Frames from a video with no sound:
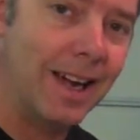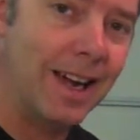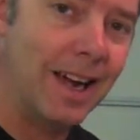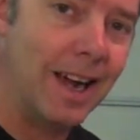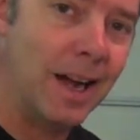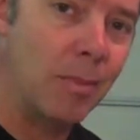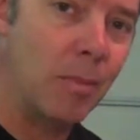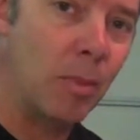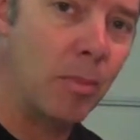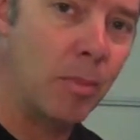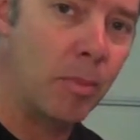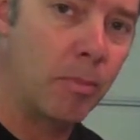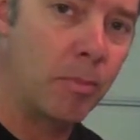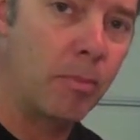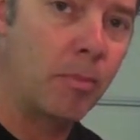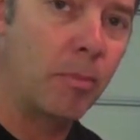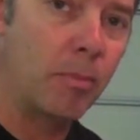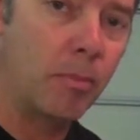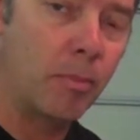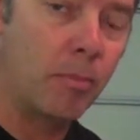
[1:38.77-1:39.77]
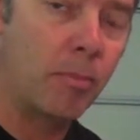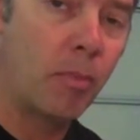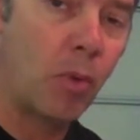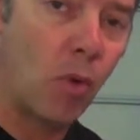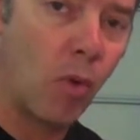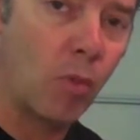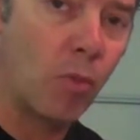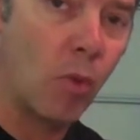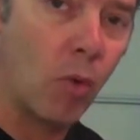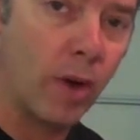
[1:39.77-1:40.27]
I'm a
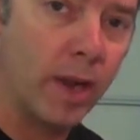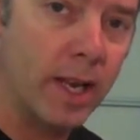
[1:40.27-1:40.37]
poor boy.